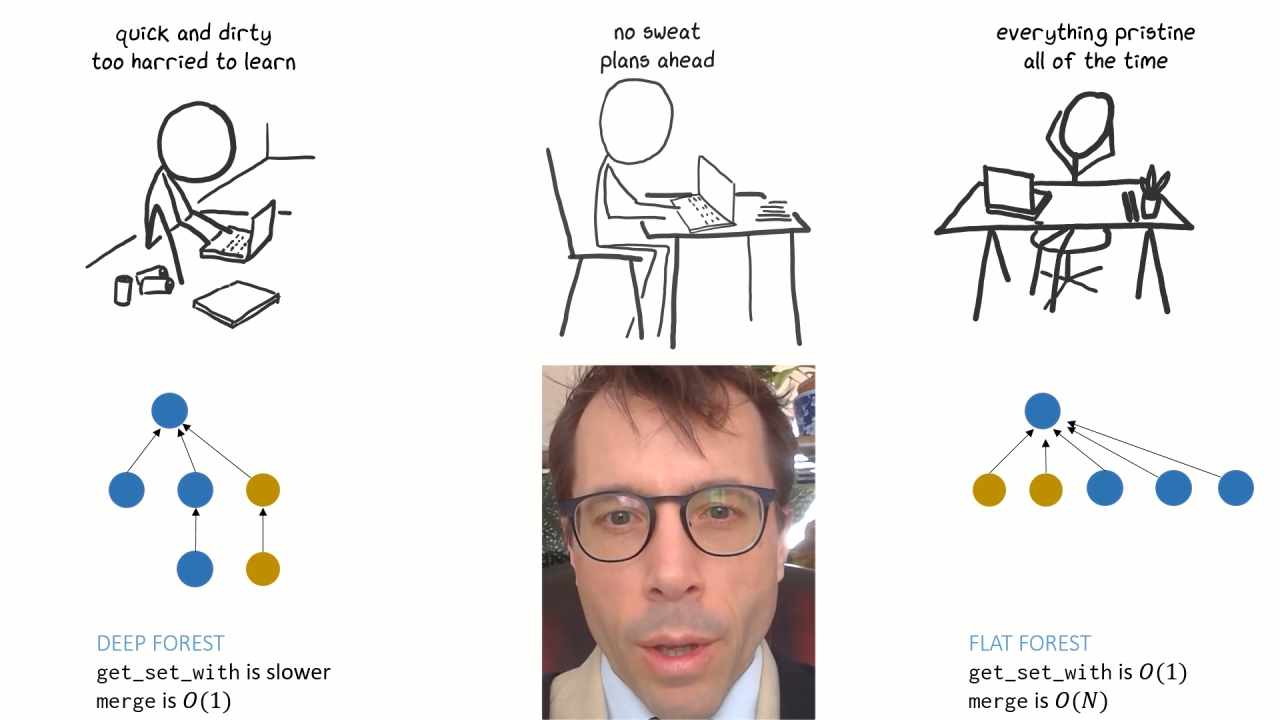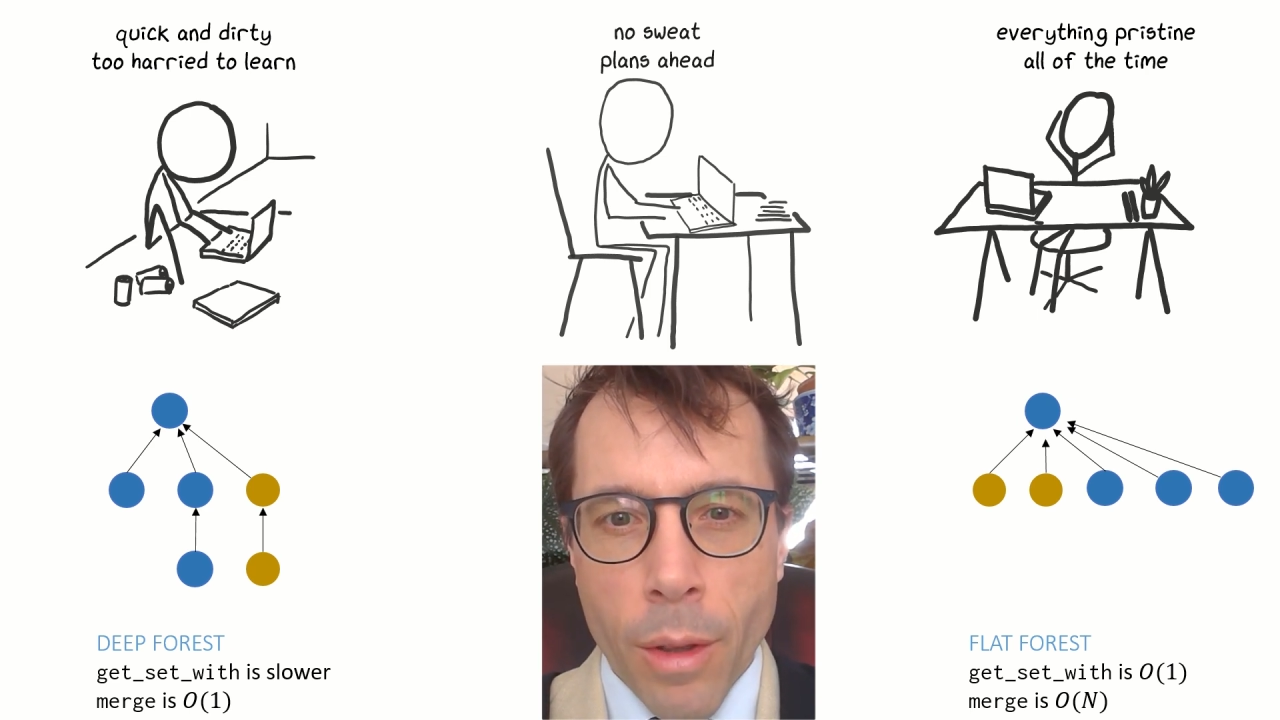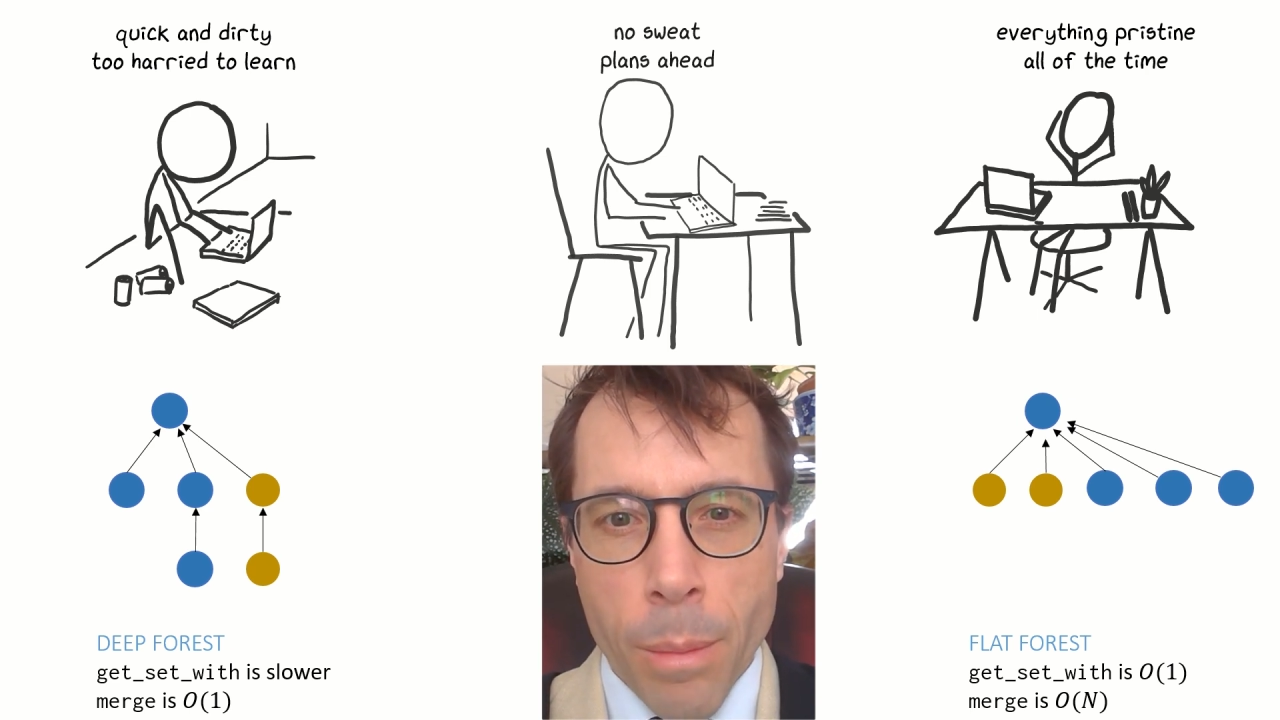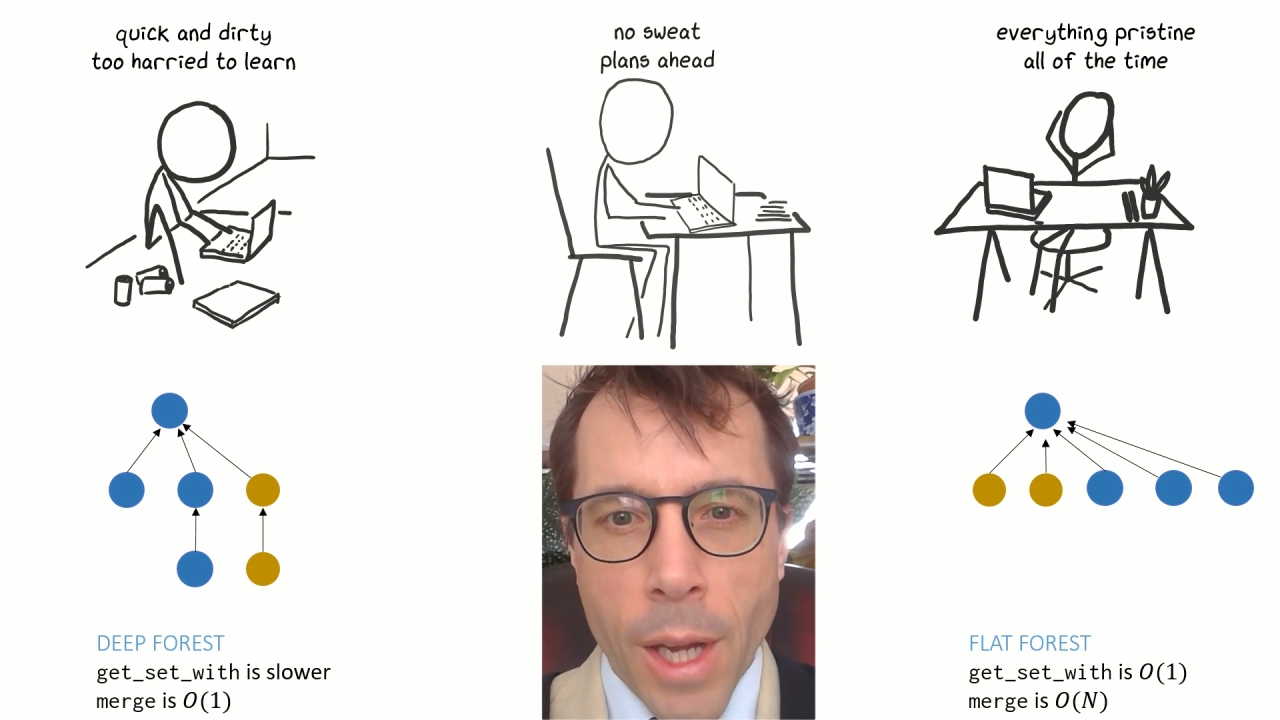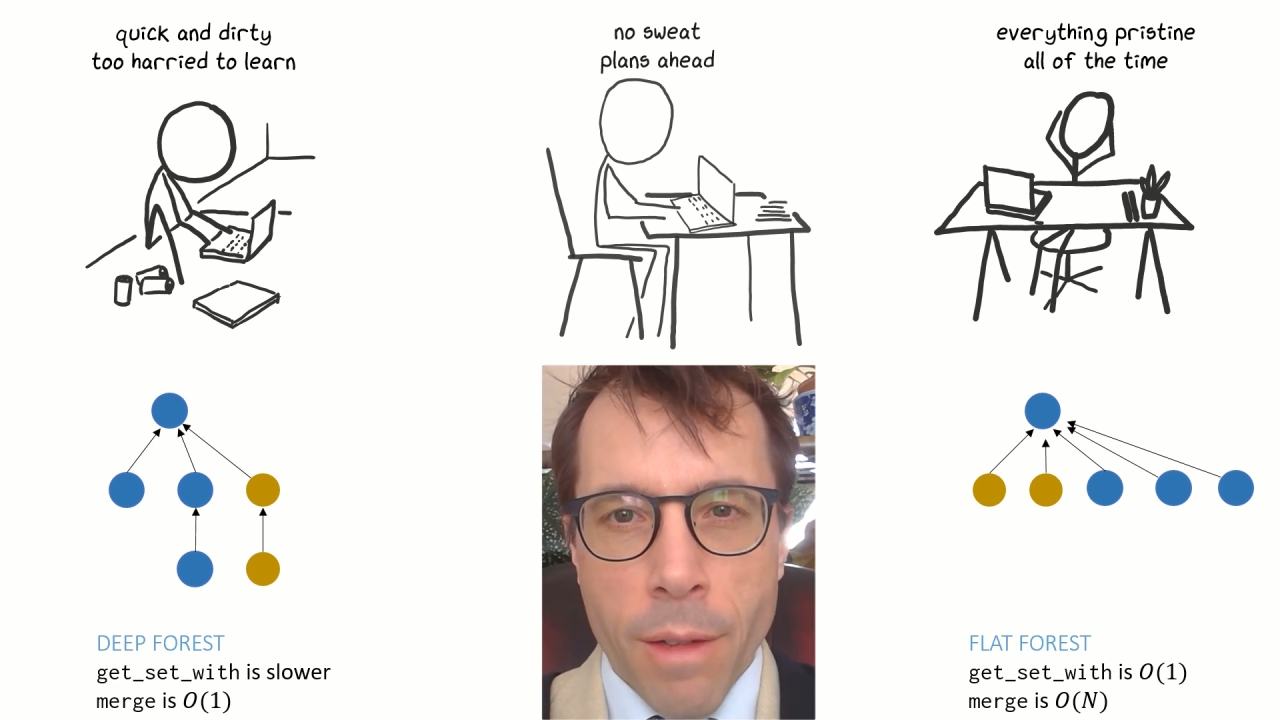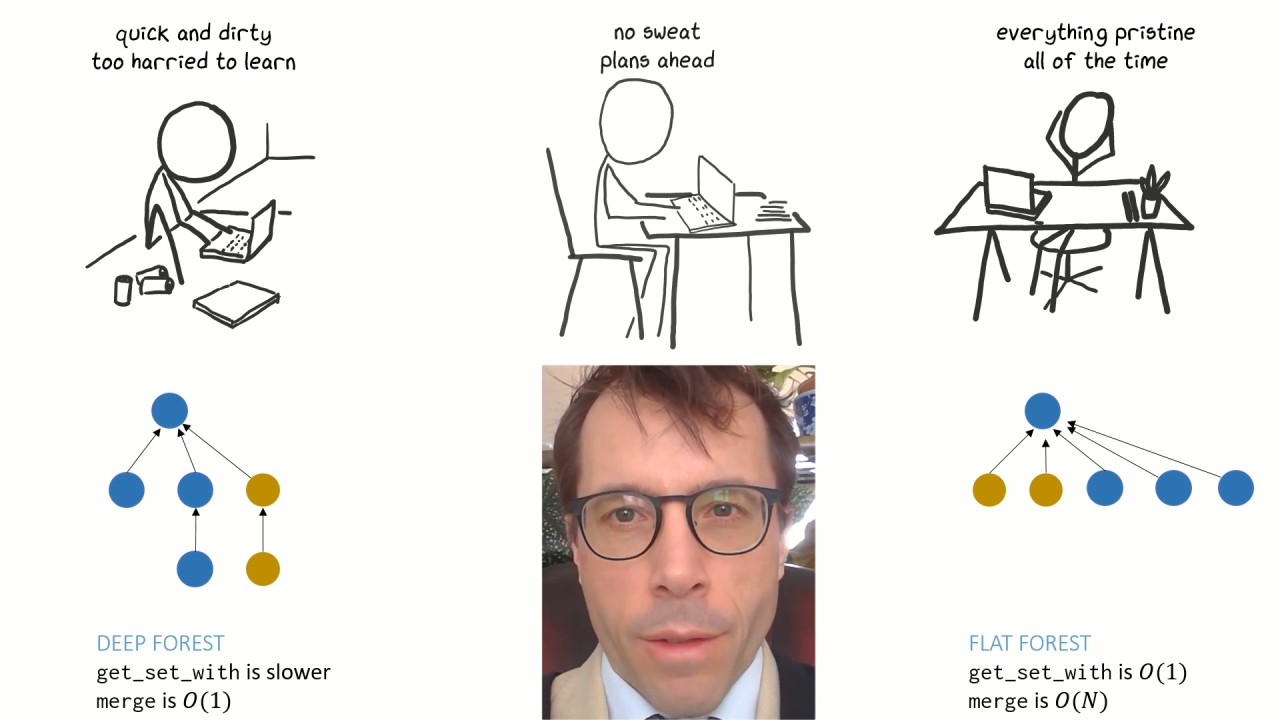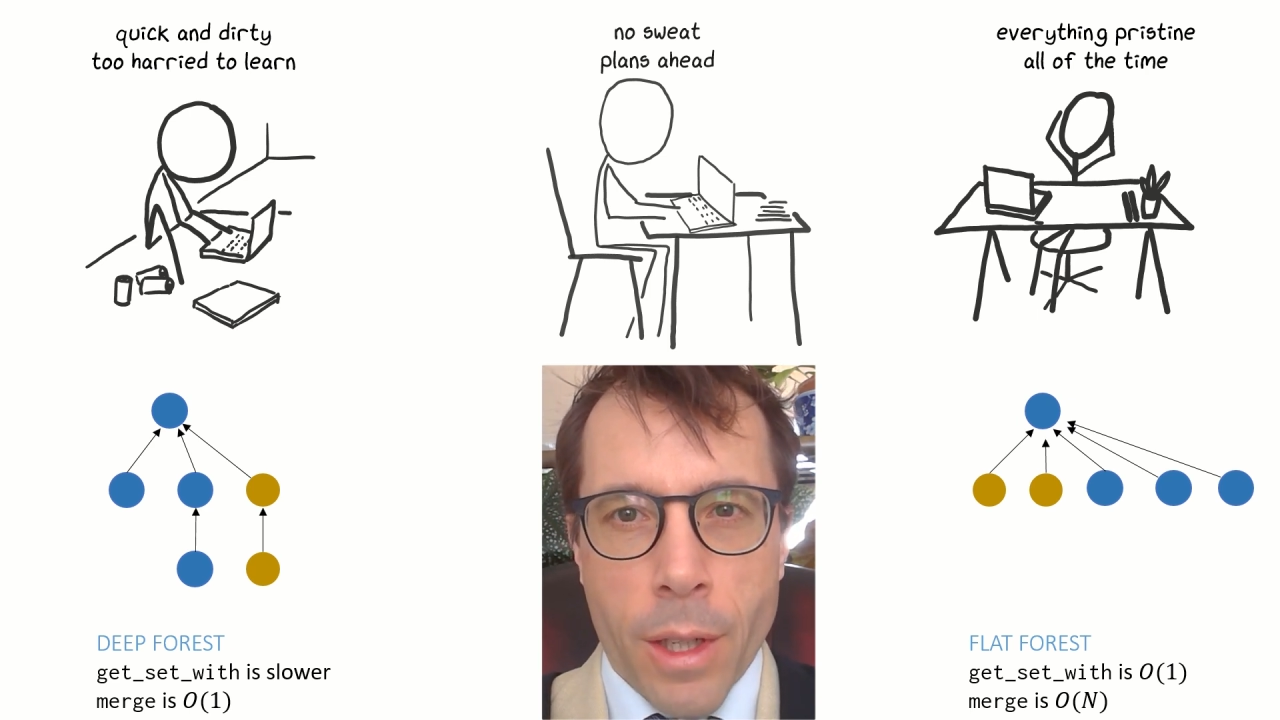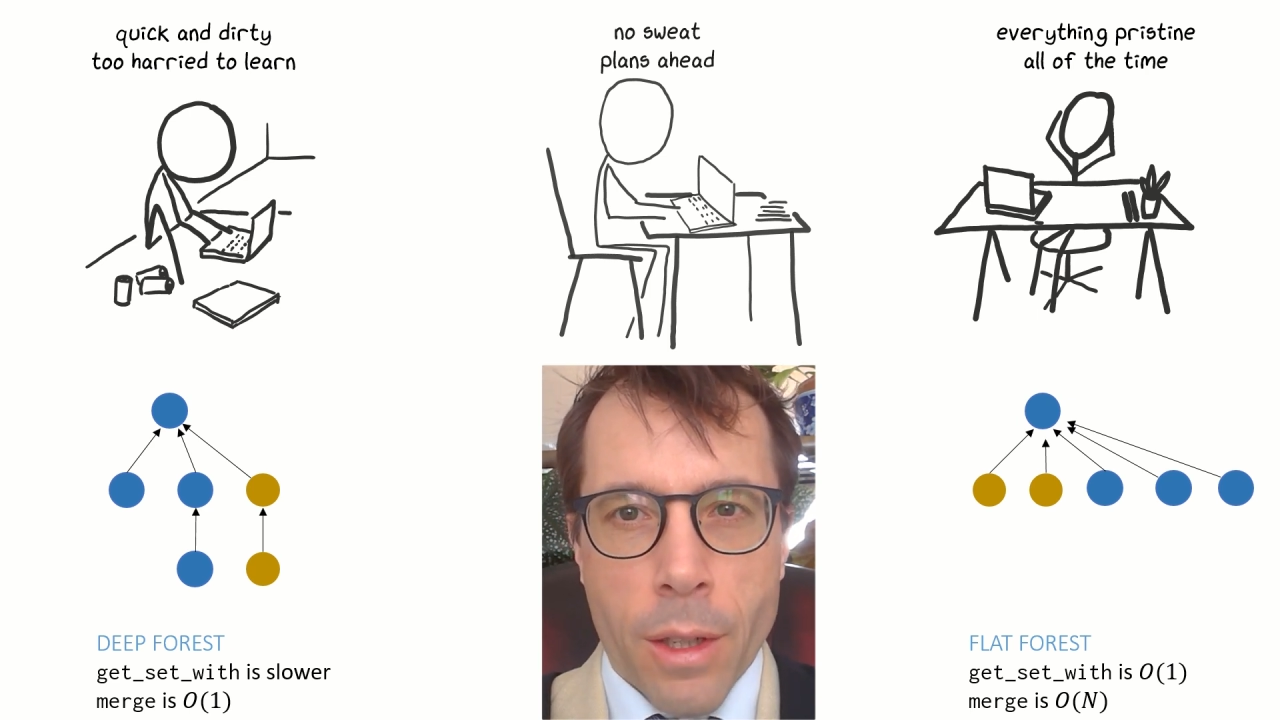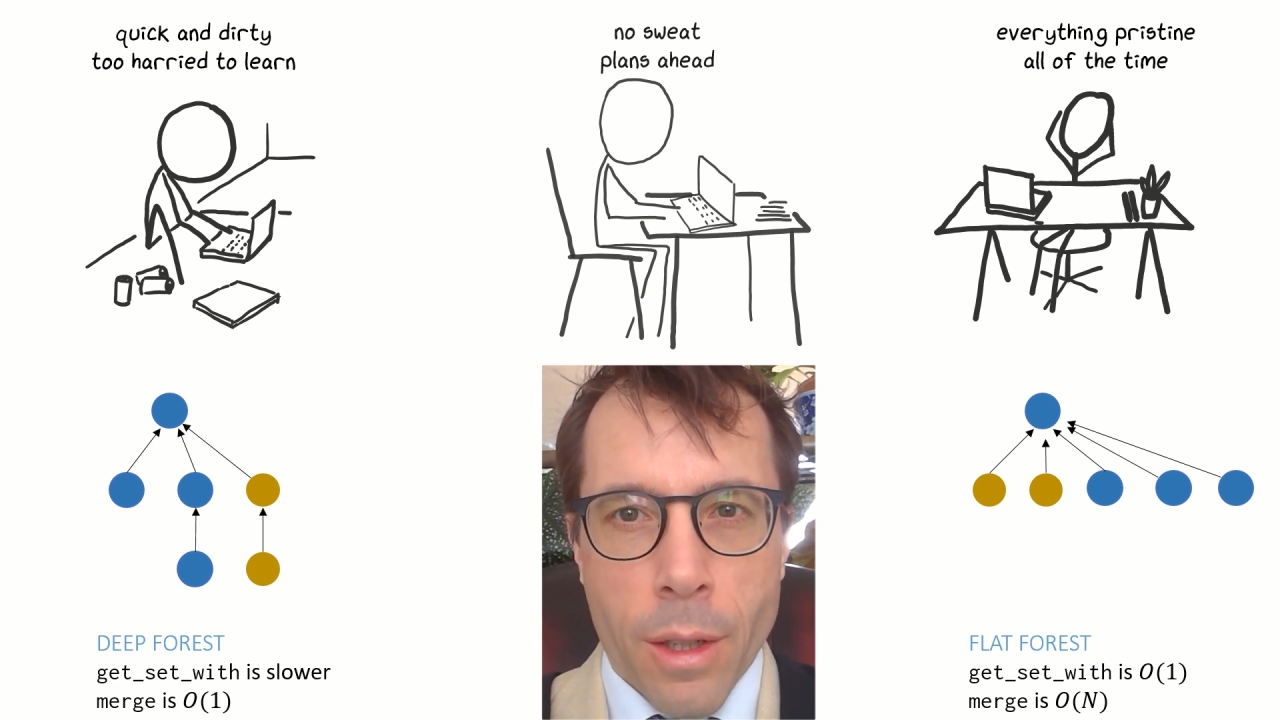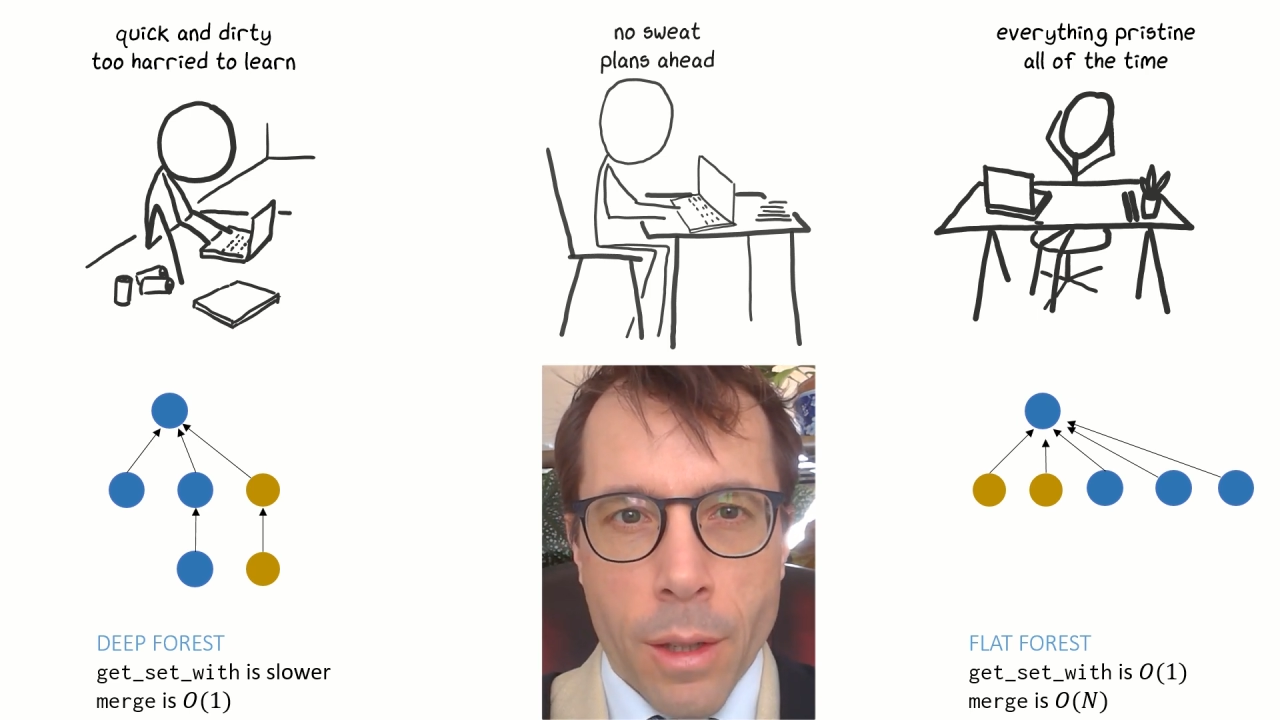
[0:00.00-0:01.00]
the
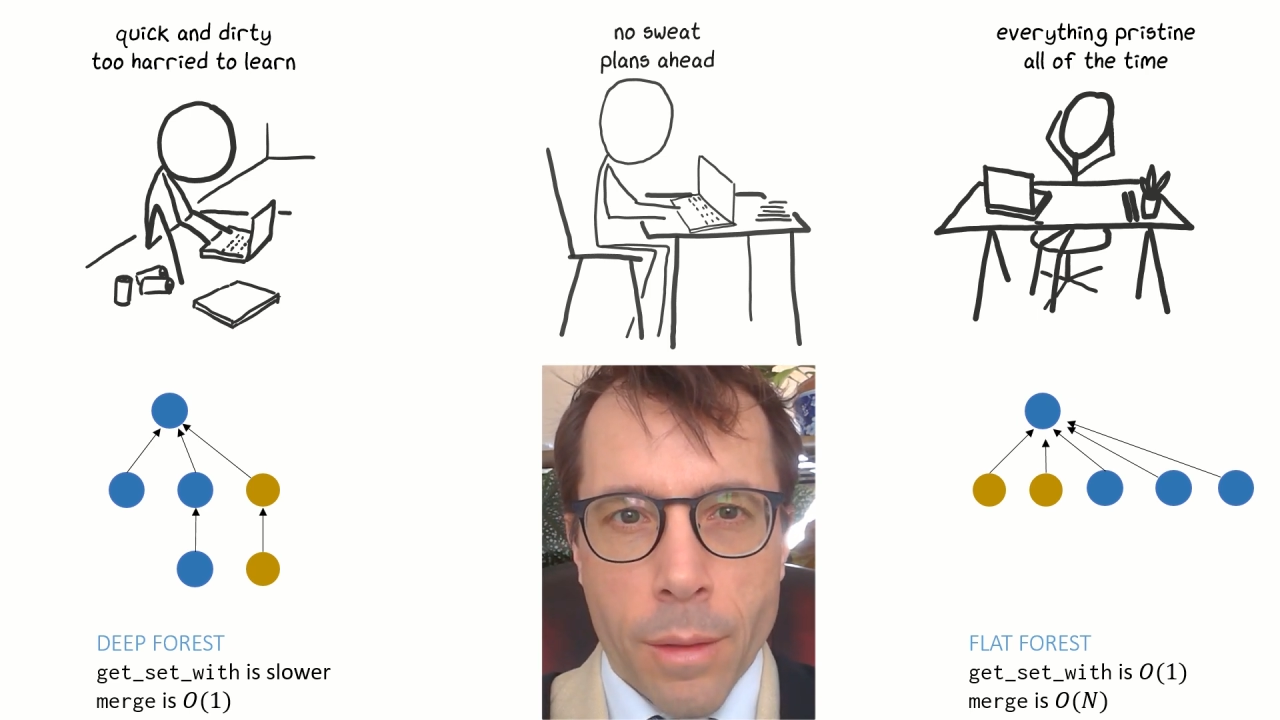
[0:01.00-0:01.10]
benefit.